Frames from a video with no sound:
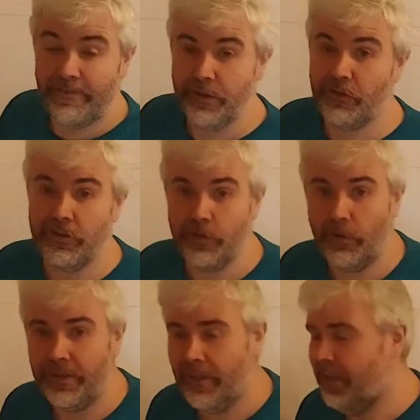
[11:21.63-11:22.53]
if you can
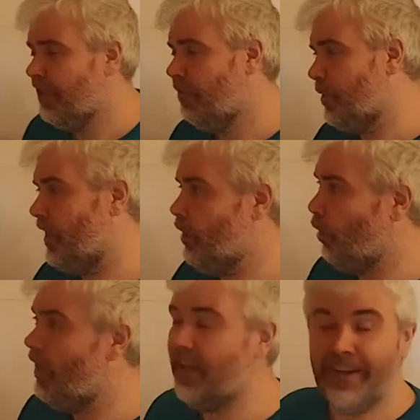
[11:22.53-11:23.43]
do it, but
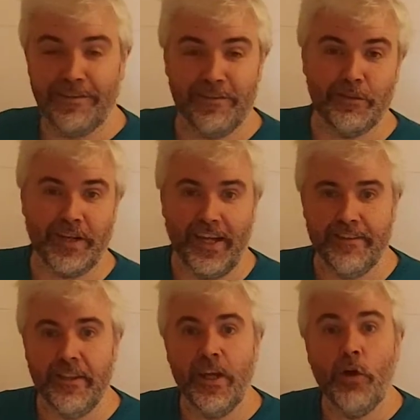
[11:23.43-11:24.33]
annoying if you
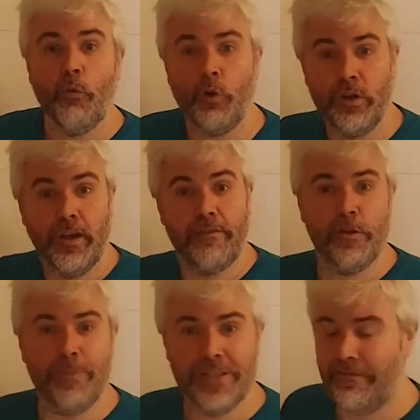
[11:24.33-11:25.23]
can't. A
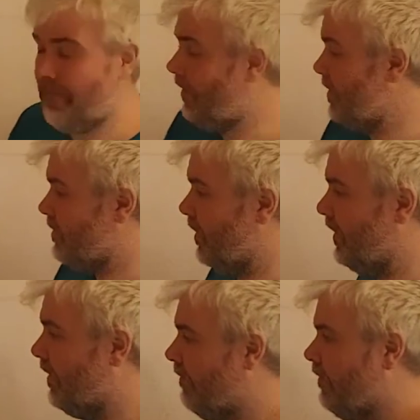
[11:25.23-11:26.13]
few bits of advice
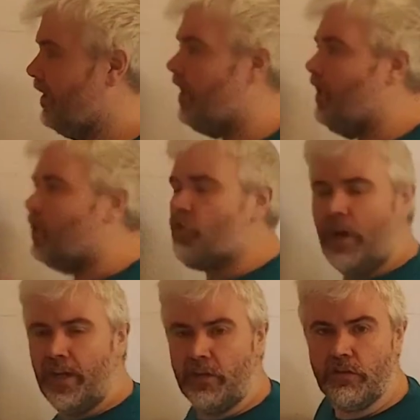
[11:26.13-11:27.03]
I'll give.
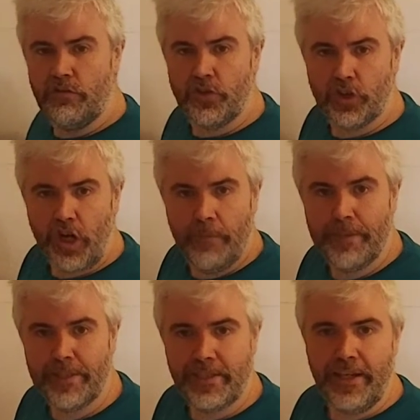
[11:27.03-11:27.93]
Try and use your
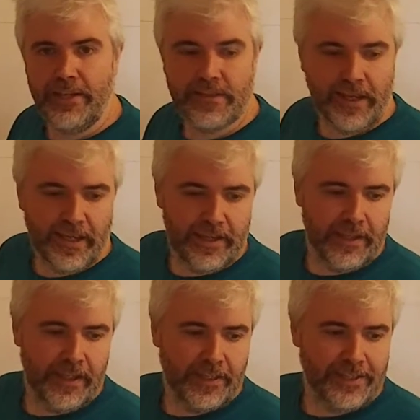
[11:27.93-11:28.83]
common sense. In
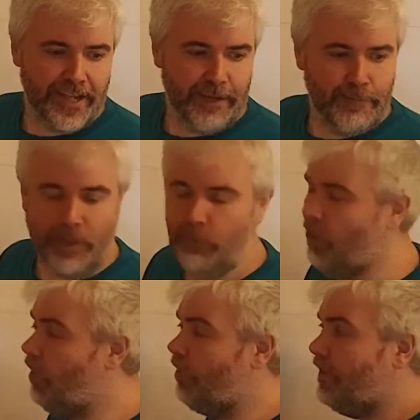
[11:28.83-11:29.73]
the exam, they
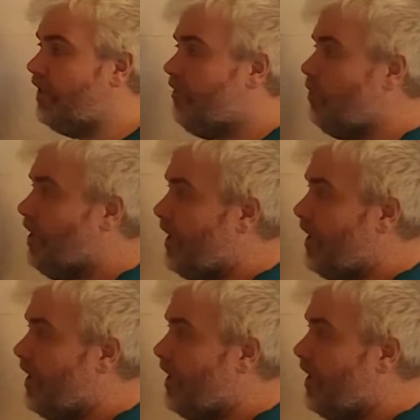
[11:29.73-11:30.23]
will often give you